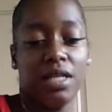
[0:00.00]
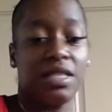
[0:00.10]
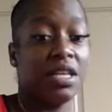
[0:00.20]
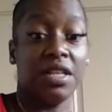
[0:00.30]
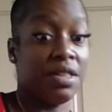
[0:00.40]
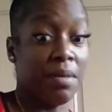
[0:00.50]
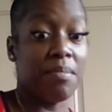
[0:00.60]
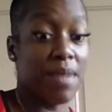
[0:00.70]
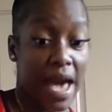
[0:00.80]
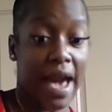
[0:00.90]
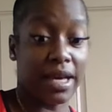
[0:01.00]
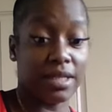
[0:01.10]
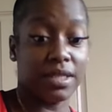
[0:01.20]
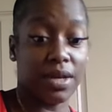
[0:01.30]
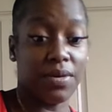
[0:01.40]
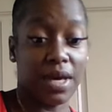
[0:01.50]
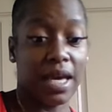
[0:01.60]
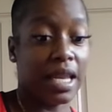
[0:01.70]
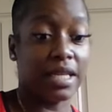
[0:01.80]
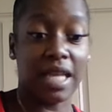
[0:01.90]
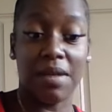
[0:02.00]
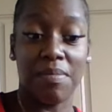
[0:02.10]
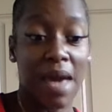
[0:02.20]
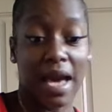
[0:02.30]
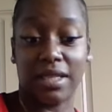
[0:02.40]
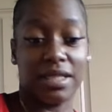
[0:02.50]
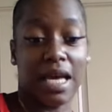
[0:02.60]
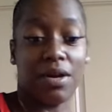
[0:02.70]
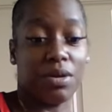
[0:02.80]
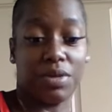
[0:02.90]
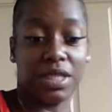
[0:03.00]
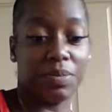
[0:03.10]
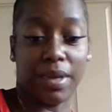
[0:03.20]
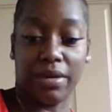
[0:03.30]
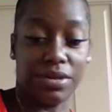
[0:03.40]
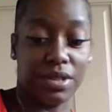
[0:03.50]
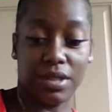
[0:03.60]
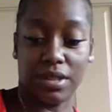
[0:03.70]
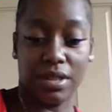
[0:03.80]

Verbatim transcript: to the max. Okay, like they maxed out on this person